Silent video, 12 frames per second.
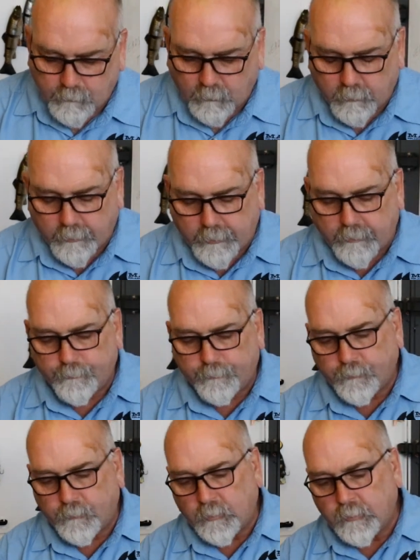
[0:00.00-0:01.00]
Righto.
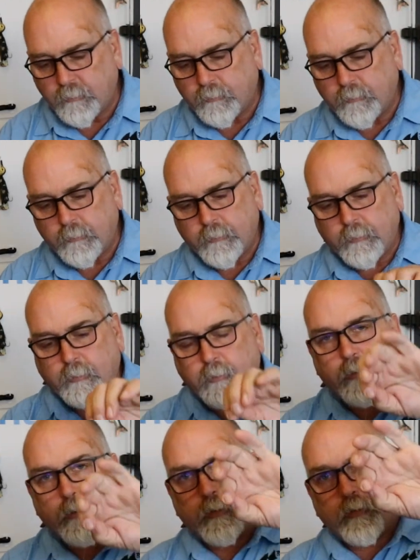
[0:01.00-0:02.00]

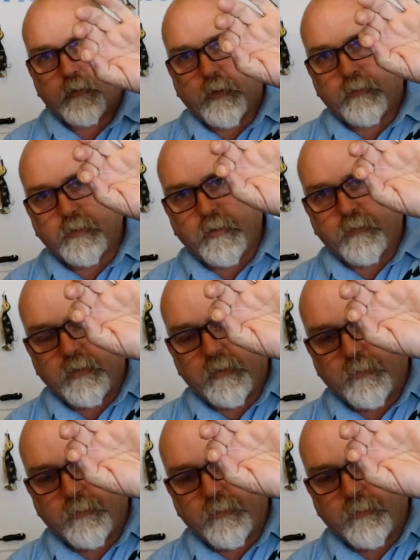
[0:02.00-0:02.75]
So it's going to sit